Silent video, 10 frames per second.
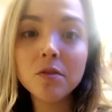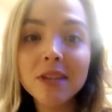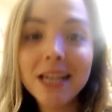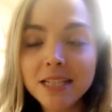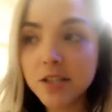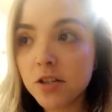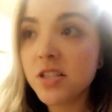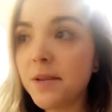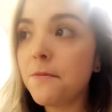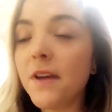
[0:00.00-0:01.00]
the
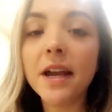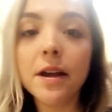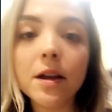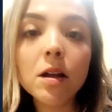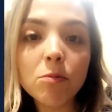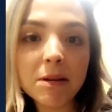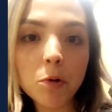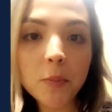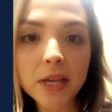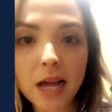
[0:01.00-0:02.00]
internship fair. We
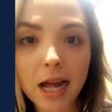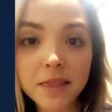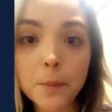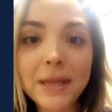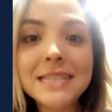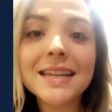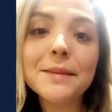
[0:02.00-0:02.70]
will be at the Pitt